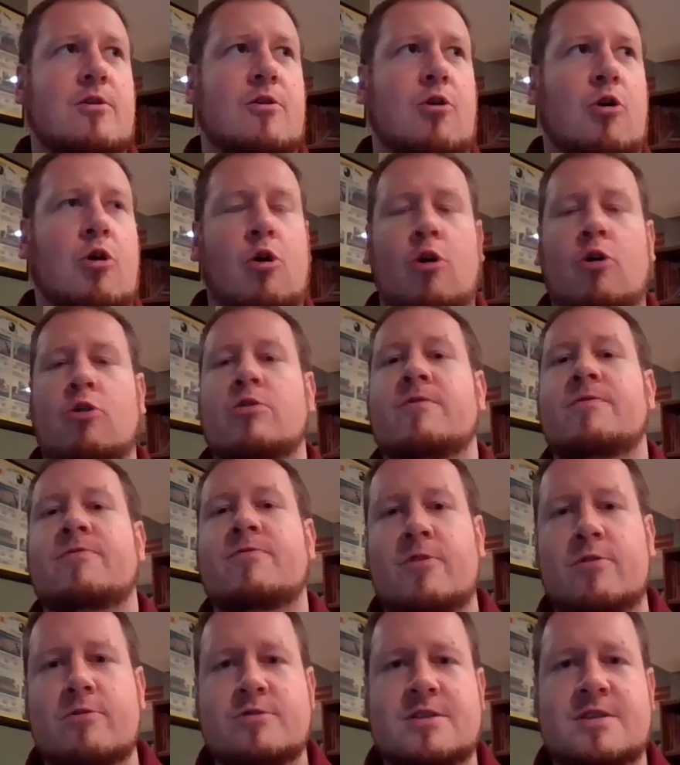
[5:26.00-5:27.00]
all of
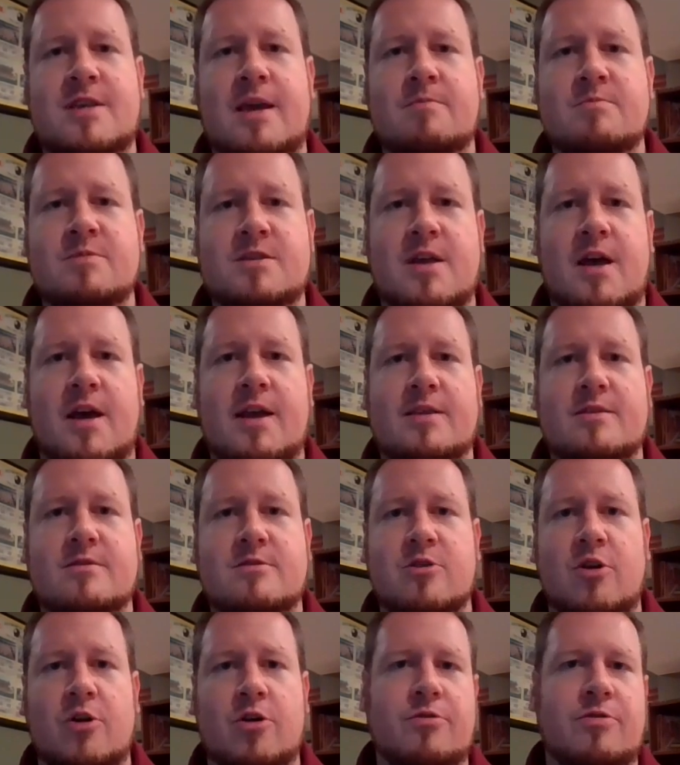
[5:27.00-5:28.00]
those same signs
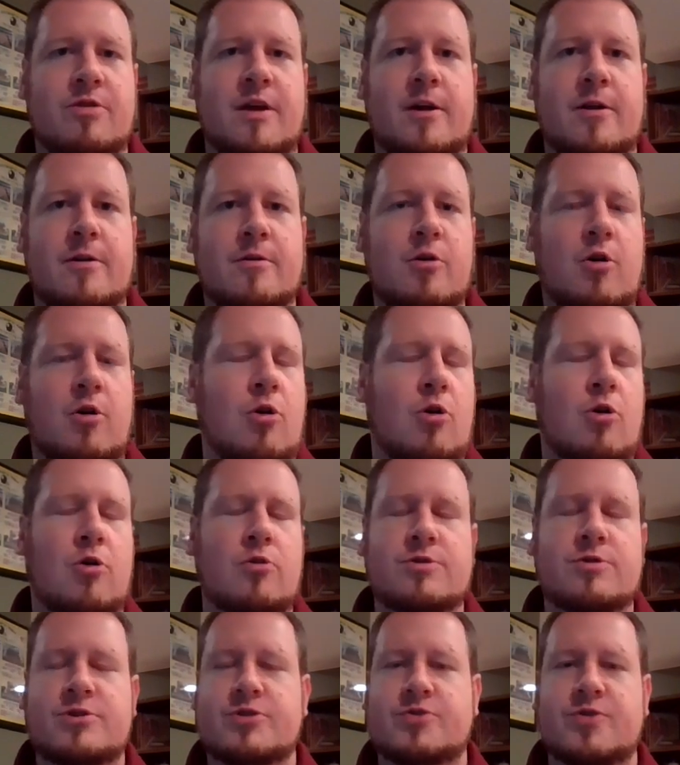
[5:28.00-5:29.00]
are there. All
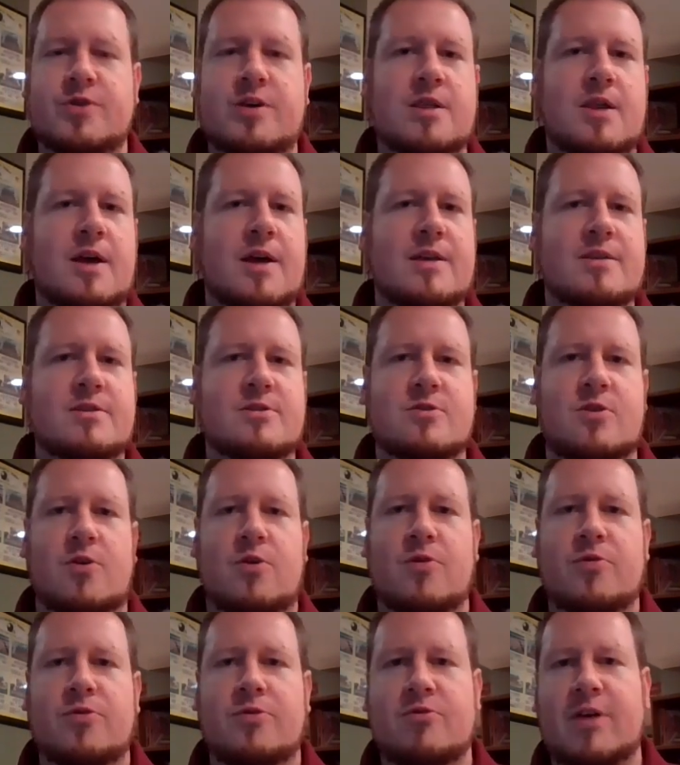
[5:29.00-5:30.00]
the street lights,
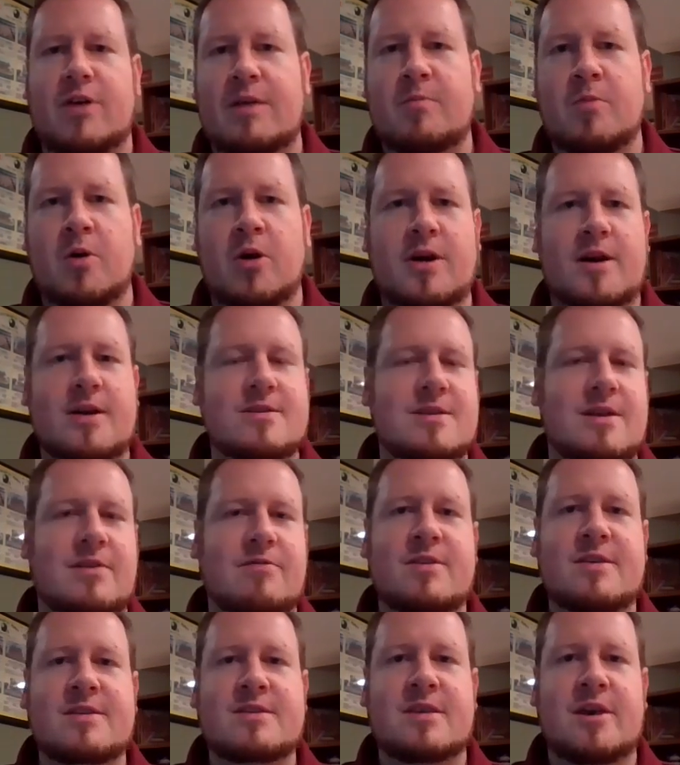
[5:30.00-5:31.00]
all the lane markings,
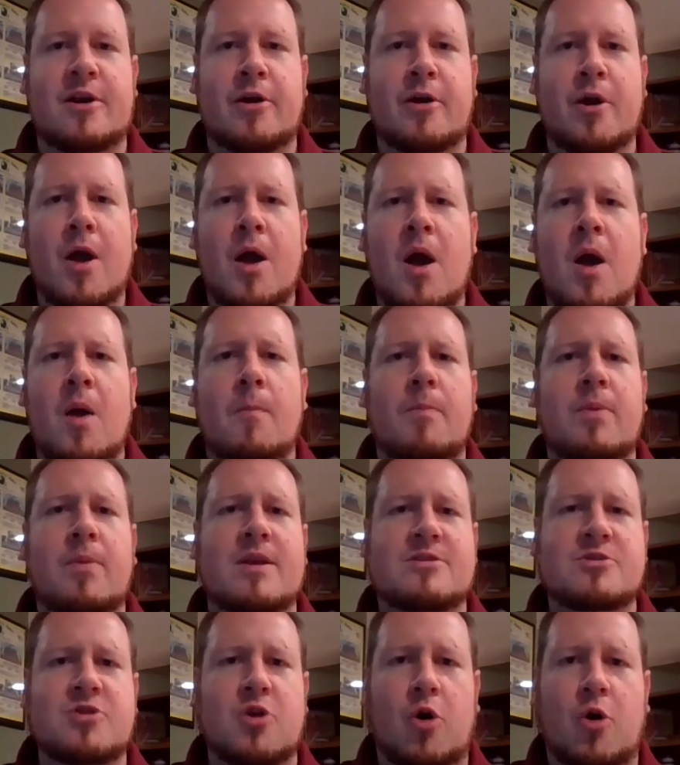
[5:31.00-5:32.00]
everything's there, but
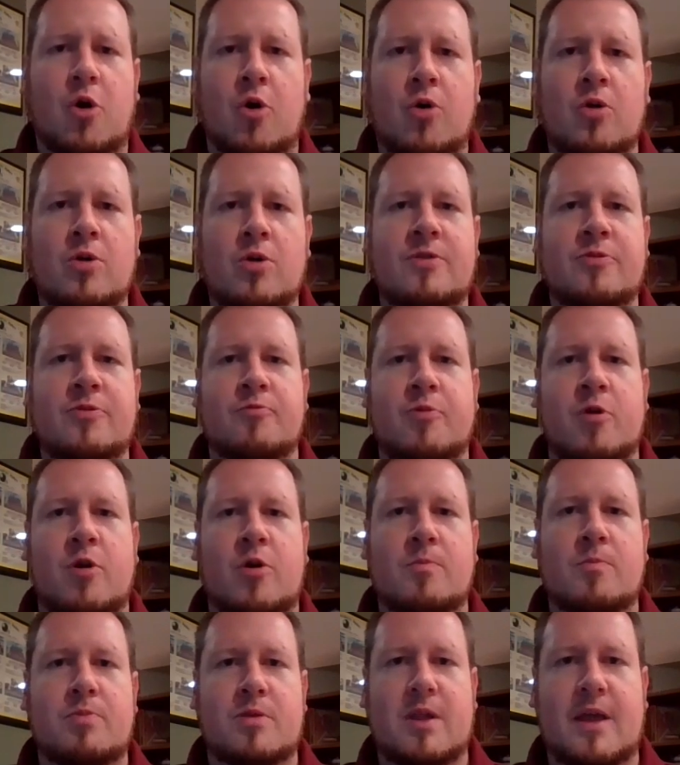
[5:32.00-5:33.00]
it's all in the
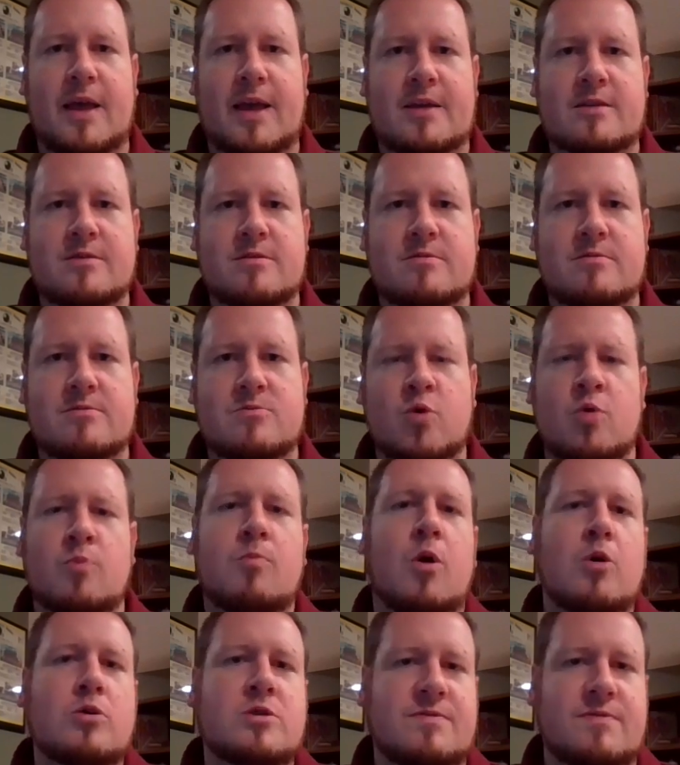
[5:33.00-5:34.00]
wrong place, or
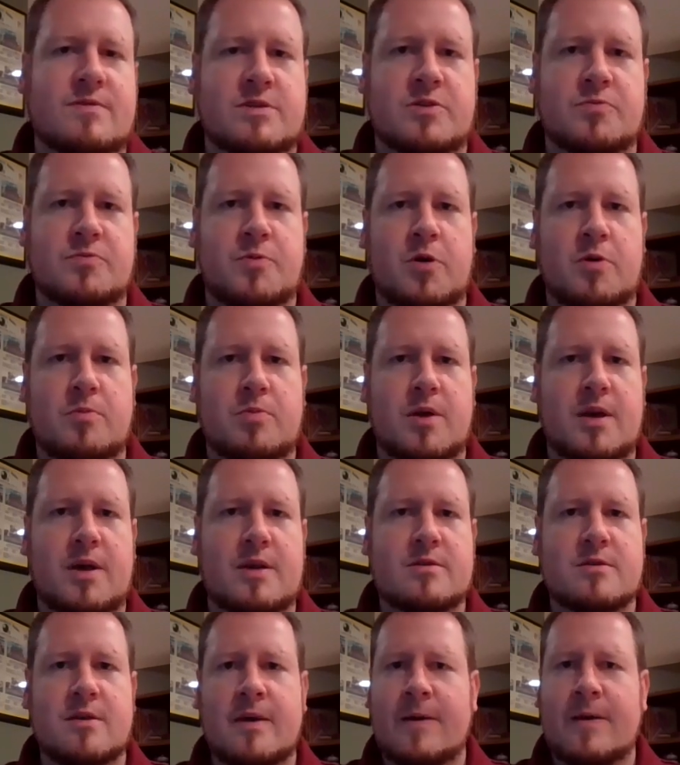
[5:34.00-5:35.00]
most of it's in the wrong
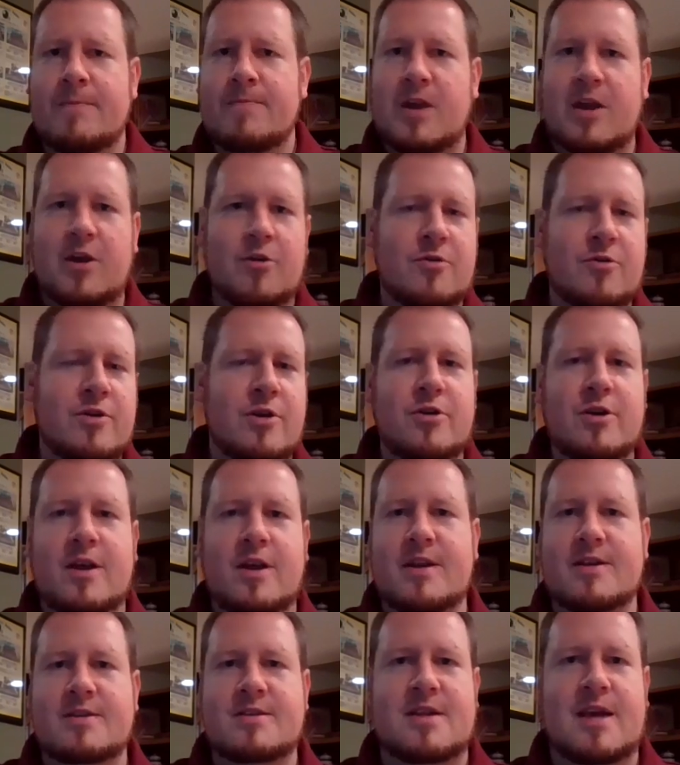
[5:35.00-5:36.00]
place. Here and there, you
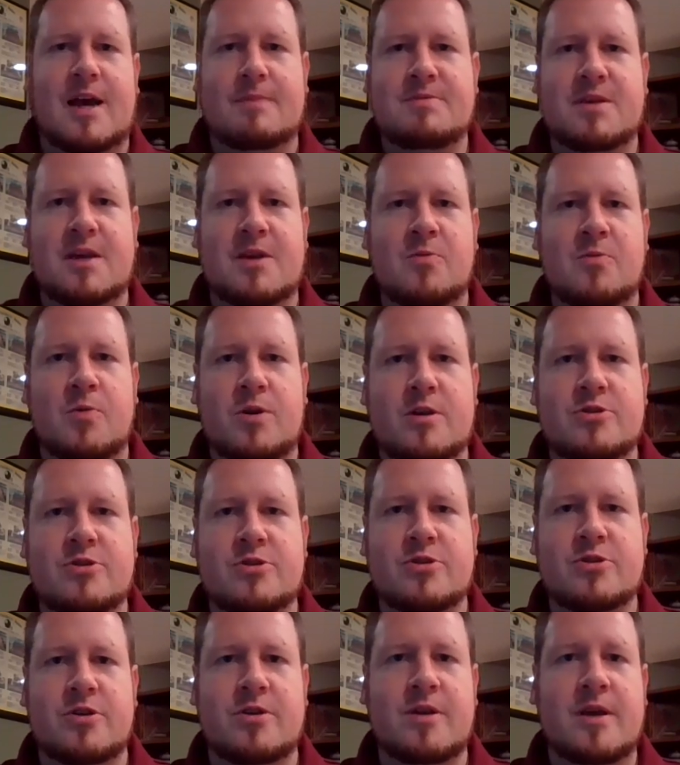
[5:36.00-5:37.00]
get a stop sign where you
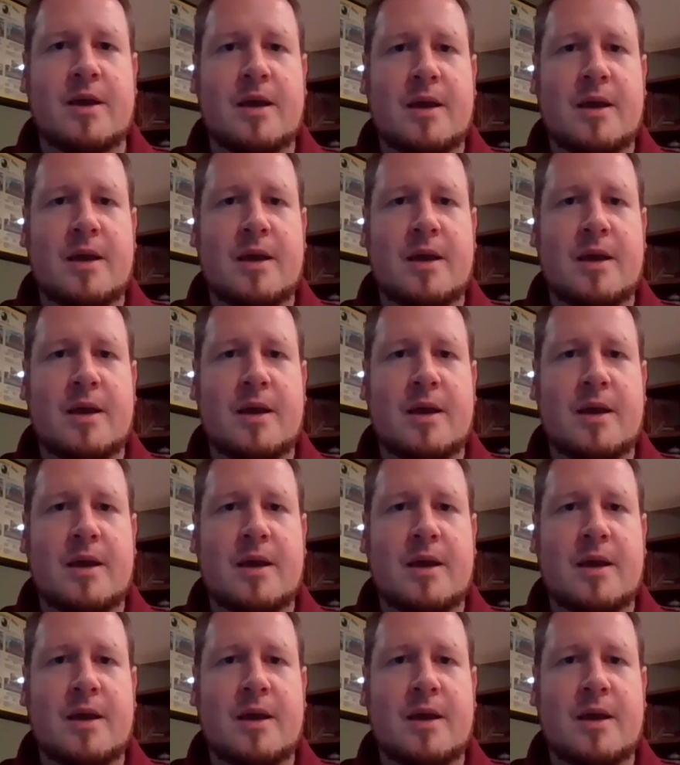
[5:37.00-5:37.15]
should,